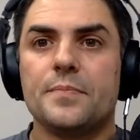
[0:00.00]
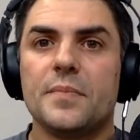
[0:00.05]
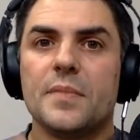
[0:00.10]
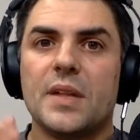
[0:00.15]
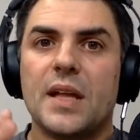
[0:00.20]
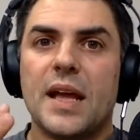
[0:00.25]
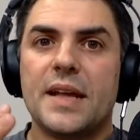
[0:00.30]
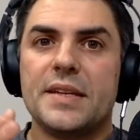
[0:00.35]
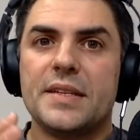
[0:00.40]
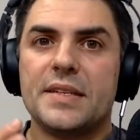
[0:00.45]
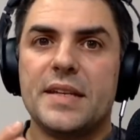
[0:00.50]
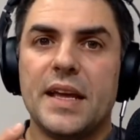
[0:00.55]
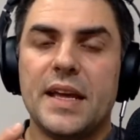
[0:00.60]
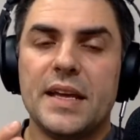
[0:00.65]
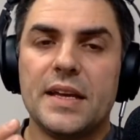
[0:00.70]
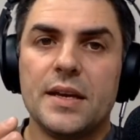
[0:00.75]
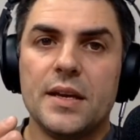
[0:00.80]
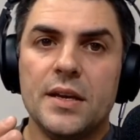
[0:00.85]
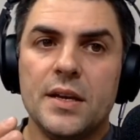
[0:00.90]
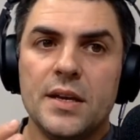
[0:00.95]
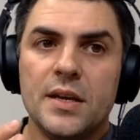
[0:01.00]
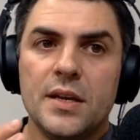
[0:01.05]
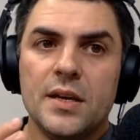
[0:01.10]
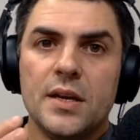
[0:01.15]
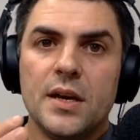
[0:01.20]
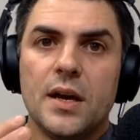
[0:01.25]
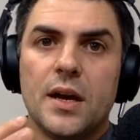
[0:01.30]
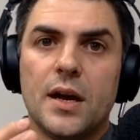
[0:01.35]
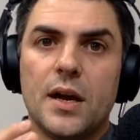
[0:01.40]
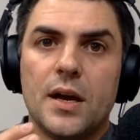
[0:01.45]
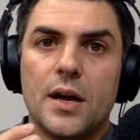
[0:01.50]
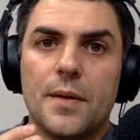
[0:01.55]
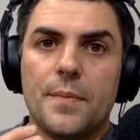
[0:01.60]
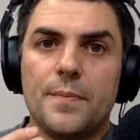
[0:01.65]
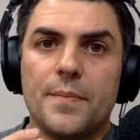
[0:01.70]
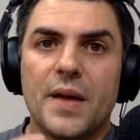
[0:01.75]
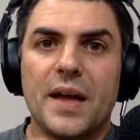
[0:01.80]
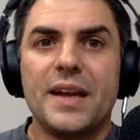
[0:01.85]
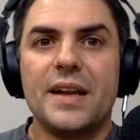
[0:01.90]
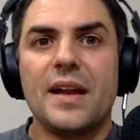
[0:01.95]
had to take.
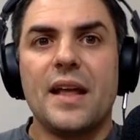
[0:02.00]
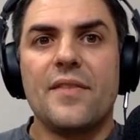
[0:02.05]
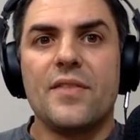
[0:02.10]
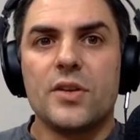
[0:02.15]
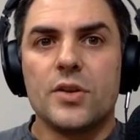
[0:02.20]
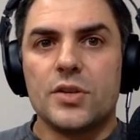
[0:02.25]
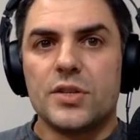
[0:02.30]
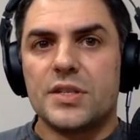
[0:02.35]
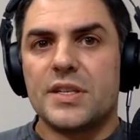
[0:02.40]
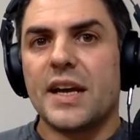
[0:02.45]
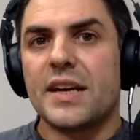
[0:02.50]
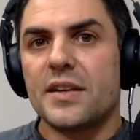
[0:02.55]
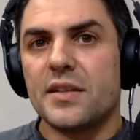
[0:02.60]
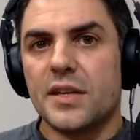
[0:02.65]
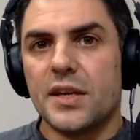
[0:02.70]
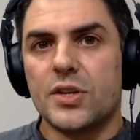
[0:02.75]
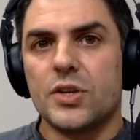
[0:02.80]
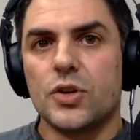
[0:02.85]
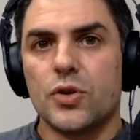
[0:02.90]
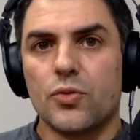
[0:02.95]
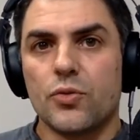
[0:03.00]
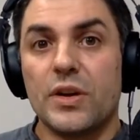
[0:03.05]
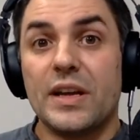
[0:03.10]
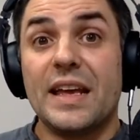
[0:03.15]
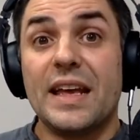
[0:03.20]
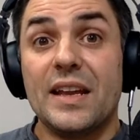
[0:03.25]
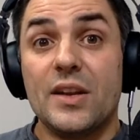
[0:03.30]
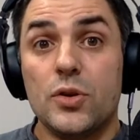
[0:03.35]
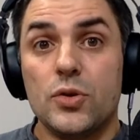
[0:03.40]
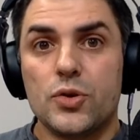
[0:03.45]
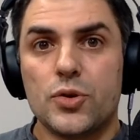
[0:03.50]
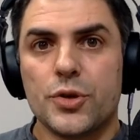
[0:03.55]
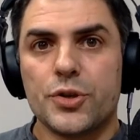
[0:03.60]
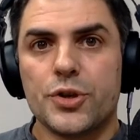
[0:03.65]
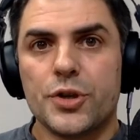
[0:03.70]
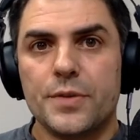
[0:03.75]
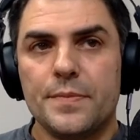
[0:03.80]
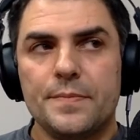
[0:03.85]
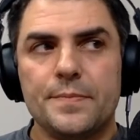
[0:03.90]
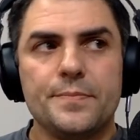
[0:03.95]
Um, I didn't have a technically a degree in
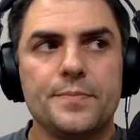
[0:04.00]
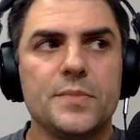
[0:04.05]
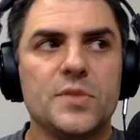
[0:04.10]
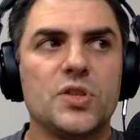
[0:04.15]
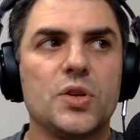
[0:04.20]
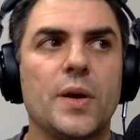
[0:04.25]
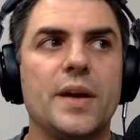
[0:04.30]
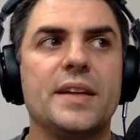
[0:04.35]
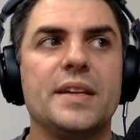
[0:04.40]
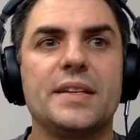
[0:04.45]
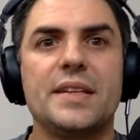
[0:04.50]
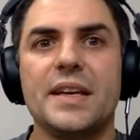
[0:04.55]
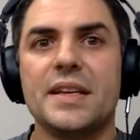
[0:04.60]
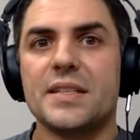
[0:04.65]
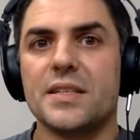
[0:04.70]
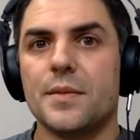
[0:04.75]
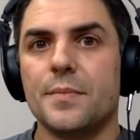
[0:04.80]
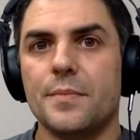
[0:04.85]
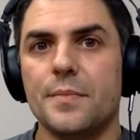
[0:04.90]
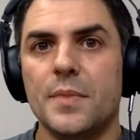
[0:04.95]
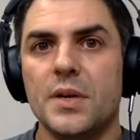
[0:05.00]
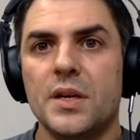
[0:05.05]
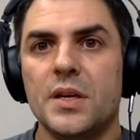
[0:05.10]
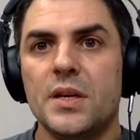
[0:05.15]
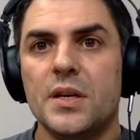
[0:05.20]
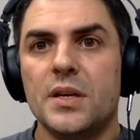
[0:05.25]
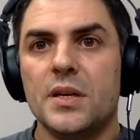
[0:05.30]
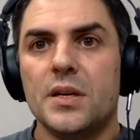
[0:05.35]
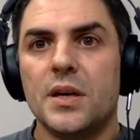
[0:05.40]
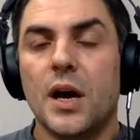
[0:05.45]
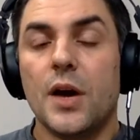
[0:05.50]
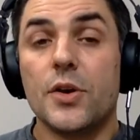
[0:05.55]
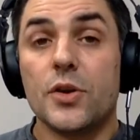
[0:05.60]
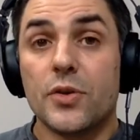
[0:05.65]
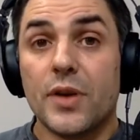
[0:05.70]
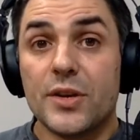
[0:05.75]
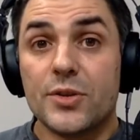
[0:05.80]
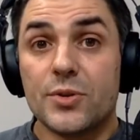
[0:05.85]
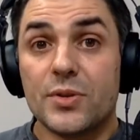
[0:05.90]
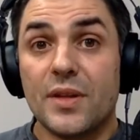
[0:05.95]
nutrition, so I had to take some
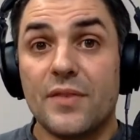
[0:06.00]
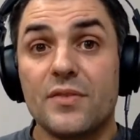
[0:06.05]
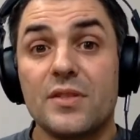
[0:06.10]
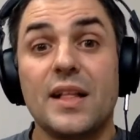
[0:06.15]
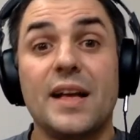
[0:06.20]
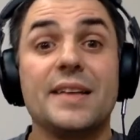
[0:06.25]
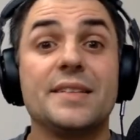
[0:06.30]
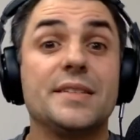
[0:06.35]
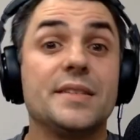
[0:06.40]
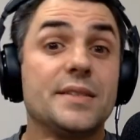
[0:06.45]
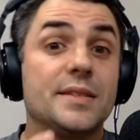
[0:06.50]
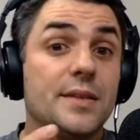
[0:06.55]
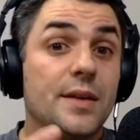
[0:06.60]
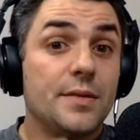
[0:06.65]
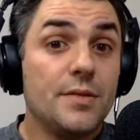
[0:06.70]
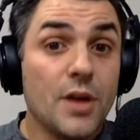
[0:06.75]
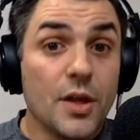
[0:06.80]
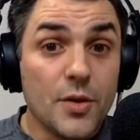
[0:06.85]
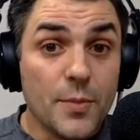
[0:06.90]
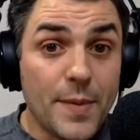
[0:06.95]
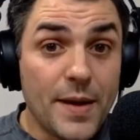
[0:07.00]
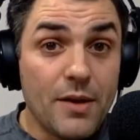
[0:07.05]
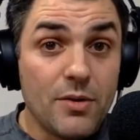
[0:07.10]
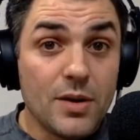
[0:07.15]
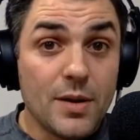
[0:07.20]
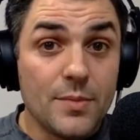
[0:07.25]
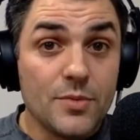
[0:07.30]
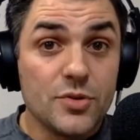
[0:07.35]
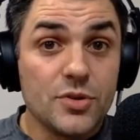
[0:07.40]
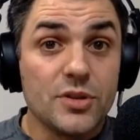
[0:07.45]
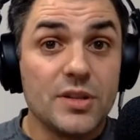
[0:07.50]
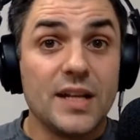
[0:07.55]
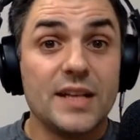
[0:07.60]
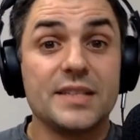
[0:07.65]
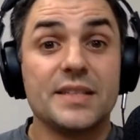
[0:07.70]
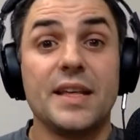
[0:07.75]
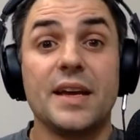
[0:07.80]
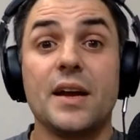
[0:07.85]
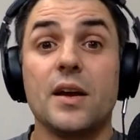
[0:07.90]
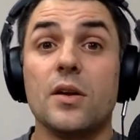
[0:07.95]
undergraduate level classes, another biochemistry
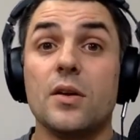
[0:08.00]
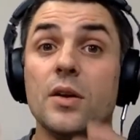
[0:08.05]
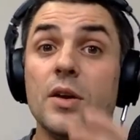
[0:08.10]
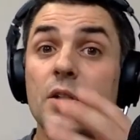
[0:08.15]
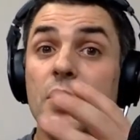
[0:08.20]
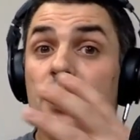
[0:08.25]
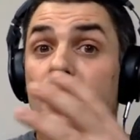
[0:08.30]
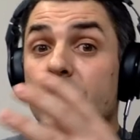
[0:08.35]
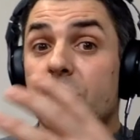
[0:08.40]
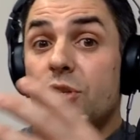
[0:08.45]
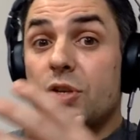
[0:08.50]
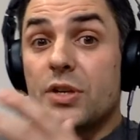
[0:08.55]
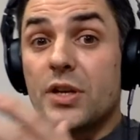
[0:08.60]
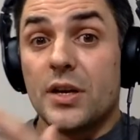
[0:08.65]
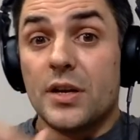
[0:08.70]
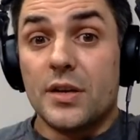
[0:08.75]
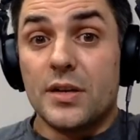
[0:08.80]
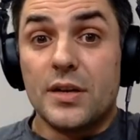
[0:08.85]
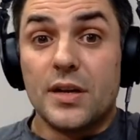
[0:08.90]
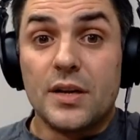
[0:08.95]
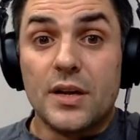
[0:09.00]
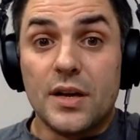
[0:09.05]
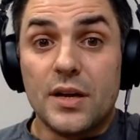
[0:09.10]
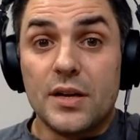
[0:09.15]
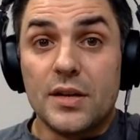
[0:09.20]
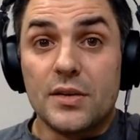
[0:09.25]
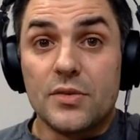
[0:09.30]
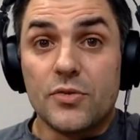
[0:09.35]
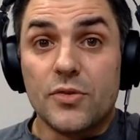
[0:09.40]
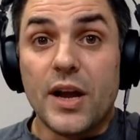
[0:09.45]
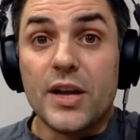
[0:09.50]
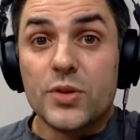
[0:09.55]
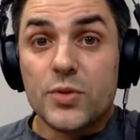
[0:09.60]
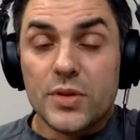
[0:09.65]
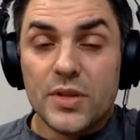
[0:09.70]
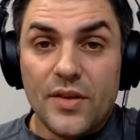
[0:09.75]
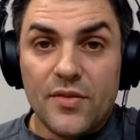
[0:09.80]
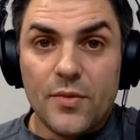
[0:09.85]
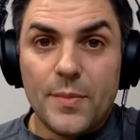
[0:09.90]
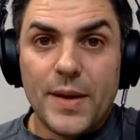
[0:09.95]
class there, took a, a
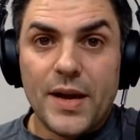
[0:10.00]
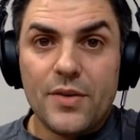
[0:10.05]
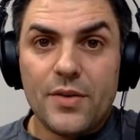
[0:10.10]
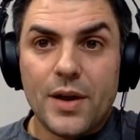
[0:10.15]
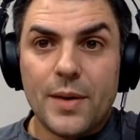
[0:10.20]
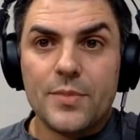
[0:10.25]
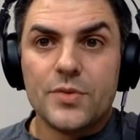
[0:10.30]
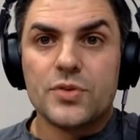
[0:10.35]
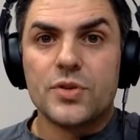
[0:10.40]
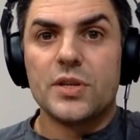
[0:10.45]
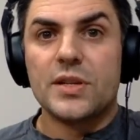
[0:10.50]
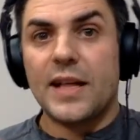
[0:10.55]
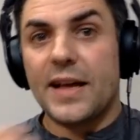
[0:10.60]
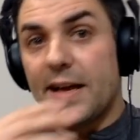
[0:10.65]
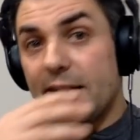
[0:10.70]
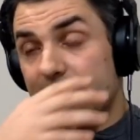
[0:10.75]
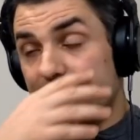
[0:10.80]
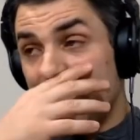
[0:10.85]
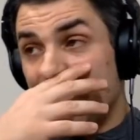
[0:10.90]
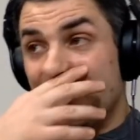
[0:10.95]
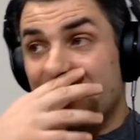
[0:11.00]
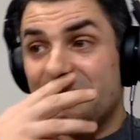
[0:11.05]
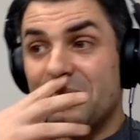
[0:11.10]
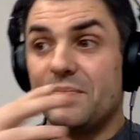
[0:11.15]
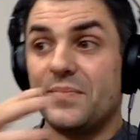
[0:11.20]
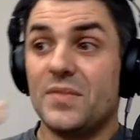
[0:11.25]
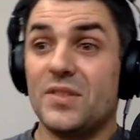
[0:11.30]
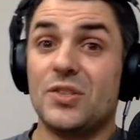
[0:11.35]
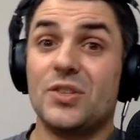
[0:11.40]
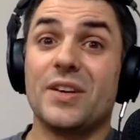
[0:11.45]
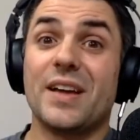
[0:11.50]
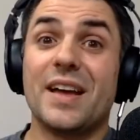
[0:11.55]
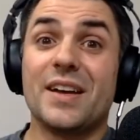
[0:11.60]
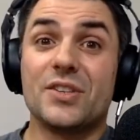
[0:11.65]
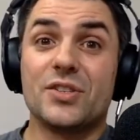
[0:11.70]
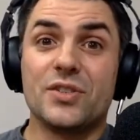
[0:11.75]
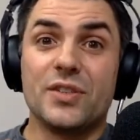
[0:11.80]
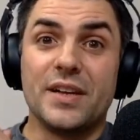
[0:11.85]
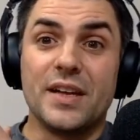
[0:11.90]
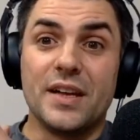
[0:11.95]
graduate level biochemistry class, took
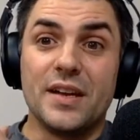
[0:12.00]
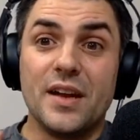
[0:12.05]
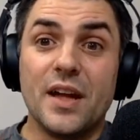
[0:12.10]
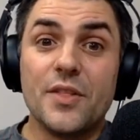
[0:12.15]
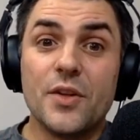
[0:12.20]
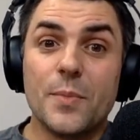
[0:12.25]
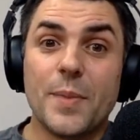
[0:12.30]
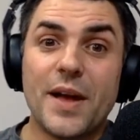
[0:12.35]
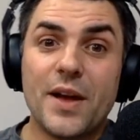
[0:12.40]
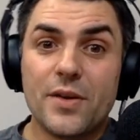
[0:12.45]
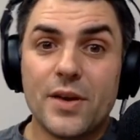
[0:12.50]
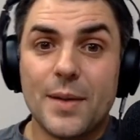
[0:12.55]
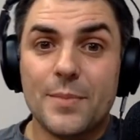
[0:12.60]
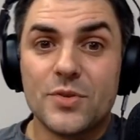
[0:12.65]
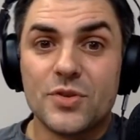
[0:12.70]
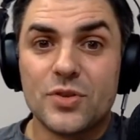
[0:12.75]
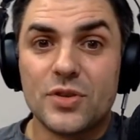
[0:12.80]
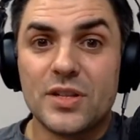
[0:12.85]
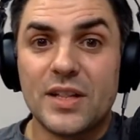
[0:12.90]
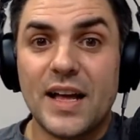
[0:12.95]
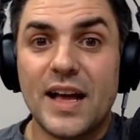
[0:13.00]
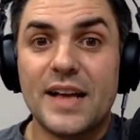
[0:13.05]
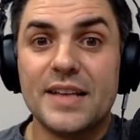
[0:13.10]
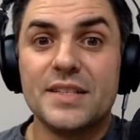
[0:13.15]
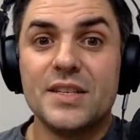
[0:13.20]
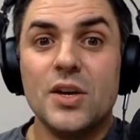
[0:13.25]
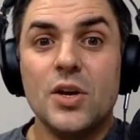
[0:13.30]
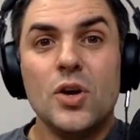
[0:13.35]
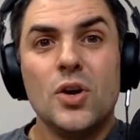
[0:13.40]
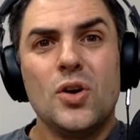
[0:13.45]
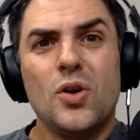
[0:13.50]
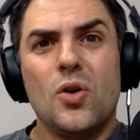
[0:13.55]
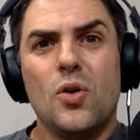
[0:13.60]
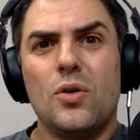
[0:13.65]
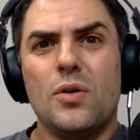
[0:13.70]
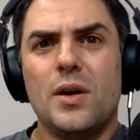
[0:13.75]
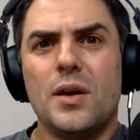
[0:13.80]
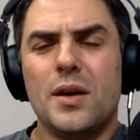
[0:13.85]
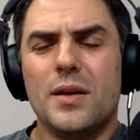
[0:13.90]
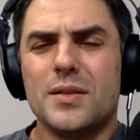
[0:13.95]
actually another biochemistry class
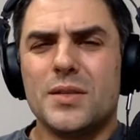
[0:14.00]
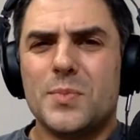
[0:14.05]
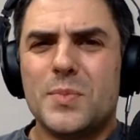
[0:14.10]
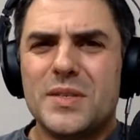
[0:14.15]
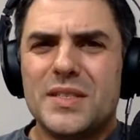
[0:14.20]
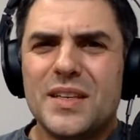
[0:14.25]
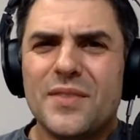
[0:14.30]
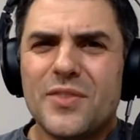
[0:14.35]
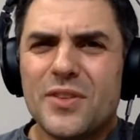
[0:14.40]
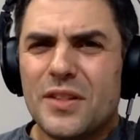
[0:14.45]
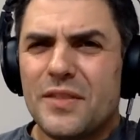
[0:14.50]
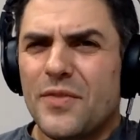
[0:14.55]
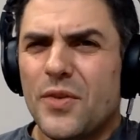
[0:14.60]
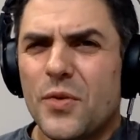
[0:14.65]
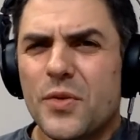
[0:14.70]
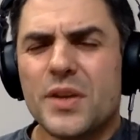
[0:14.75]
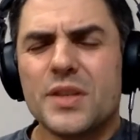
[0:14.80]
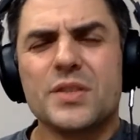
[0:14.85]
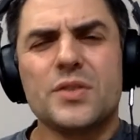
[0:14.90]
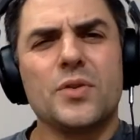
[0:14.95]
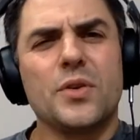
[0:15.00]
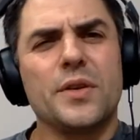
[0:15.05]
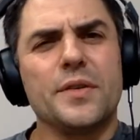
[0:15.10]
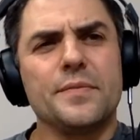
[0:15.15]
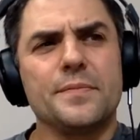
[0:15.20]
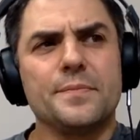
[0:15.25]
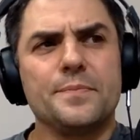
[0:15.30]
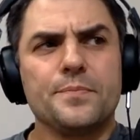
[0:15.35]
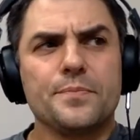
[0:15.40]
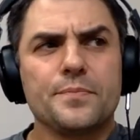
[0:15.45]
uh, specifically focused on